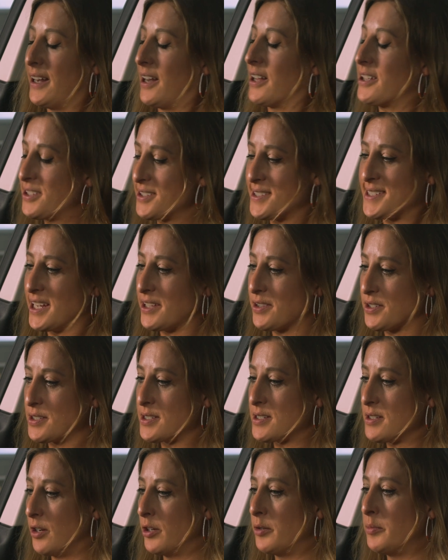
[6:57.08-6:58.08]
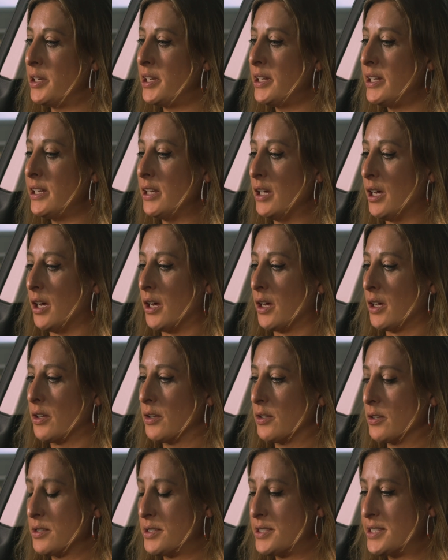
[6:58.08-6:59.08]
like you say, there's so many
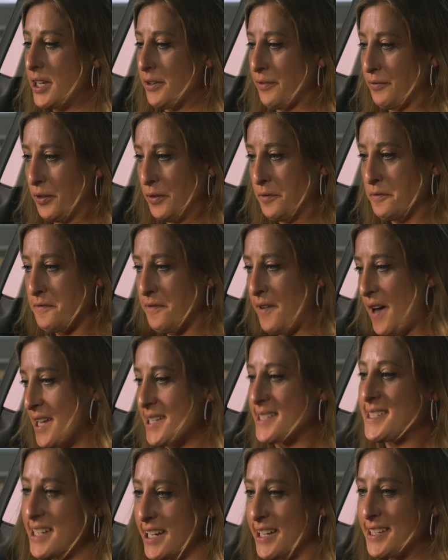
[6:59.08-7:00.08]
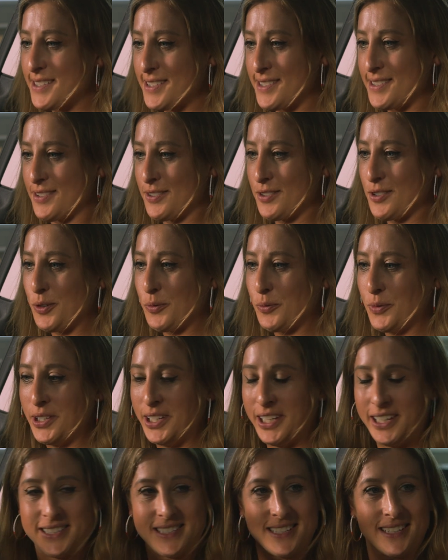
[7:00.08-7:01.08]
different facets that we
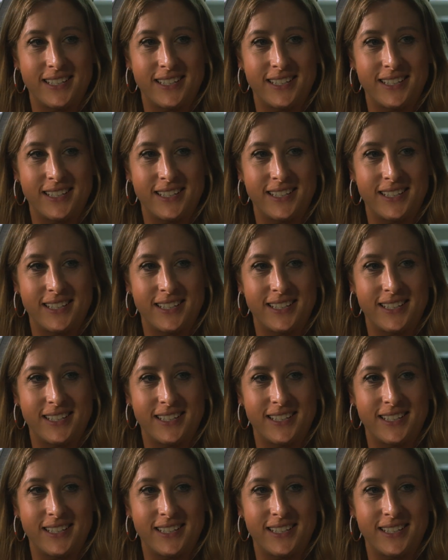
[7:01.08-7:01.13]
need to